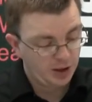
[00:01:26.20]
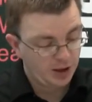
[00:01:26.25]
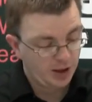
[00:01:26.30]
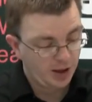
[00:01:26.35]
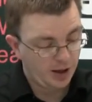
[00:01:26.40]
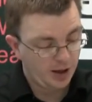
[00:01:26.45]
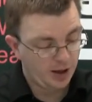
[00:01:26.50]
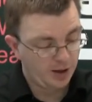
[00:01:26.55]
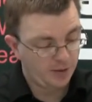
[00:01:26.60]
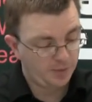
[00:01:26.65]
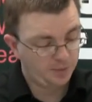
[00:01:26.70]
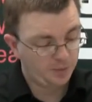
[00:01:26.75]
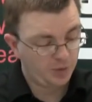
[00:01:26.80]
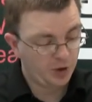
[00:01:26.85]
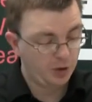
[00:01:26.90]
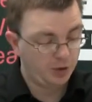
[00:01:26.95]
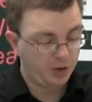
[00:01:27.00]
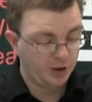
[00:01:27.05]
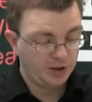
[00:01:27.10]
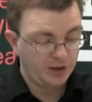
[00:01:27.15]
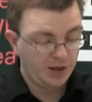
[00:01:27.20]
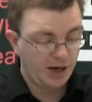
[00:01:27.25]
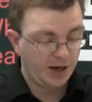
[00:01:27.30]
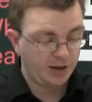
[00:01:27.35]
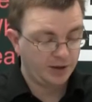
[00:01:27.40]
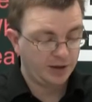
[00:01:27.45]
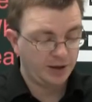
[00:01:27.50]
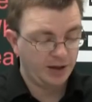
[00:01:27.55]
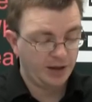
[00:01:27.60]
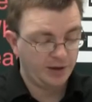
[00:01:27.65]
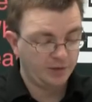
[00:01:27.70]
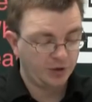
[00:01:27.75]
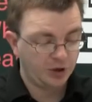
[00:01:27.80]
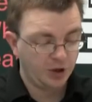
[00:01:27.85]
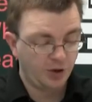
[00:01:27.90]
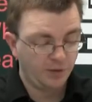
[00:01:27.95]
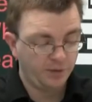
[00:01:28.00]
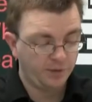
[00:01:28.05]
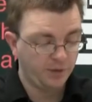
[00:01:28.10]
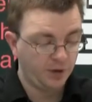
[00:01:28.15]
You can take the levers
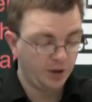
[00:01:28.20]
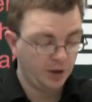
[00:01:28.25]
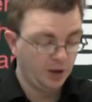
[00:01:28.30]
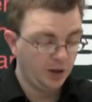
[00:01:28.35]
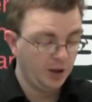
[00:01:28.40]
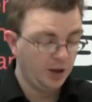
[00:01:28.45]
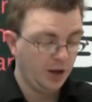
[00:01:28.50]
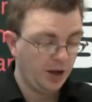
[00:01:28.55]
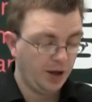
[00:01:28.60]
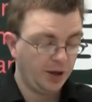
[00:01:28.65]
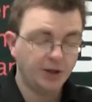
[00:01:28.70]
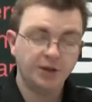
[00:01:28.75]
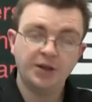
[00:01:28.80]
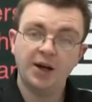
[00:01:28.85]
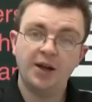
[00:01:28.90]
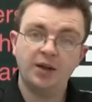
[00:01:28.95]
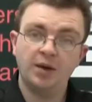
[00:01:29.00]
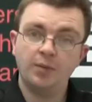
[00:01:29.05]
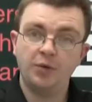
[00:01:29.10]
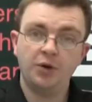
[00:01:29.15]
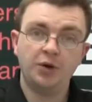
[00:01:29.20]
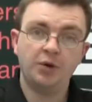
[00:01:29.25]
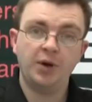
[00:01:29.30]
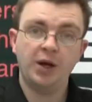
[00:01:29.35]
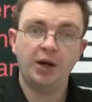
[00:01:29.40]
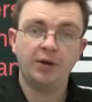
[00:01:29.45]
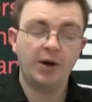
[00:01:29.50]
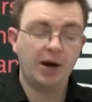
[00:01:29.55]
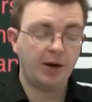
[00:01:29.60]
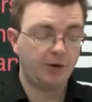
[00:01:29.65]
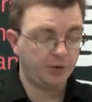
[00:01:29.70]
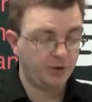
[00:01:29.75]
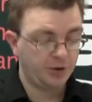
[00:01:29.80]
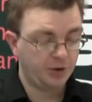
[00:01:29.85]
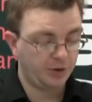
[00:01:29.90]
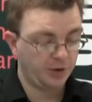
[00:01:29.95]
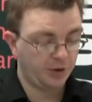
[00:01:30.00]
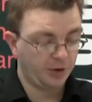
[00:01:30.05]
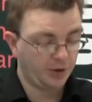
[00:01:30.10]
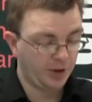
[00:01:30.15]
off and turn them the other way around
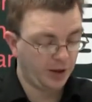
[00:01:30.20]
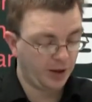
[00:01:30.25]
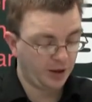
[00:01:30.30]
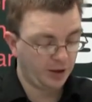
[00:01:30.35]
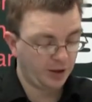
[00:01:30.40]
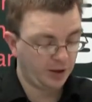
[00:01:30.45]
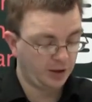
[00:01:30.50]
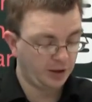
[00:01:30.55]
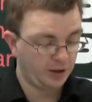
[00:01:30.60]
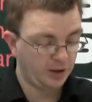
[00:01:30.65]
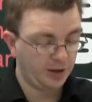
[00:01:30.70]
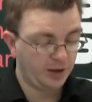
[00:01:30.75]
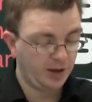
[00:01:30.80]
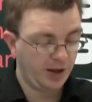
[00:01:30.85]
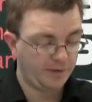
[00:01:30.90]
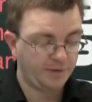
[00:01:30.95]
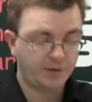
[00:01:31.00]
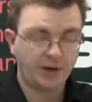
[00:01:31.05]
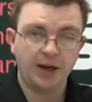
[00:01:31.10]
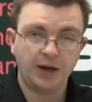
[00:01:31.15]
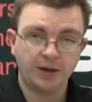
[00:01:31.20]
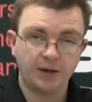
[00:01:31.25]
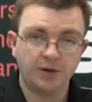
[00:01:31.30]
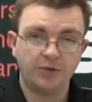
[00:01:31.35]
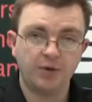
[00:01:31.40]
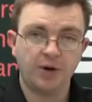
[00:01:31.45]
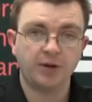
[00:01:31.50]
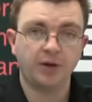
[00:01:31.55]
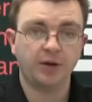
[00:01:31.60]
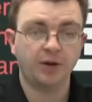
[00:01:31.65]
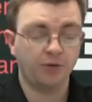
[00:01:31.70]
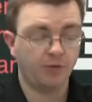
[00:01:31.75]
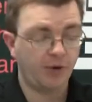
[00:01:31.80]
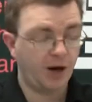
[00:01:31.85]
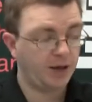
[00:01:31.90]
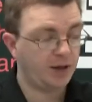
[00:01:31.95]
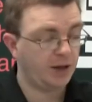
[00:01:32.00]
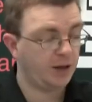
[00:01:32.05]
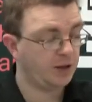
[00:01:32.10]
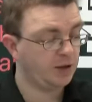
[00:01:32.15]
so that they're left-handed rather than
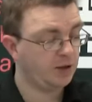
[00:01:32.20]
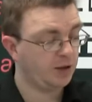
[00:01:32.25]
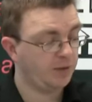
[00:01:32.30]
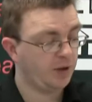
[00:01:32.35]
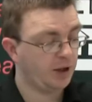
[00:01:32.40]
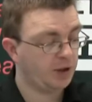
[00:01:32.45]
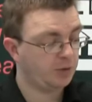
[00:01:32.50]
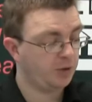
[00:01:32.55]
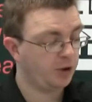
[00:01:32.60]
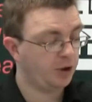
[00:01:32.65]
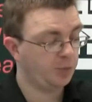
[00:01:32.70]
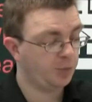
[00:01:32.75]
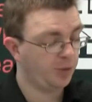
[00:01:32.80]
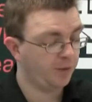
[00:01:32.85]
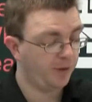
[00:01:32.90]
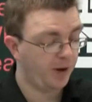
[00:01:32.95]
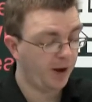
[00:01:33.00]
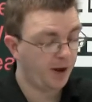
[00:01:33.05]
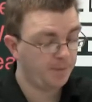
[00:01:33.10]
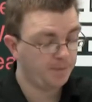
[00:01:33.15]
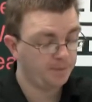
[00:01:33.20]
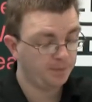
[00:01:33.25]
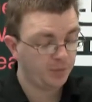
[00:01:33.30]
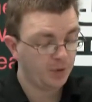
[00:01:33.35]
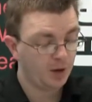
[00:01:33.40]
right-handed, if that's what you prefer.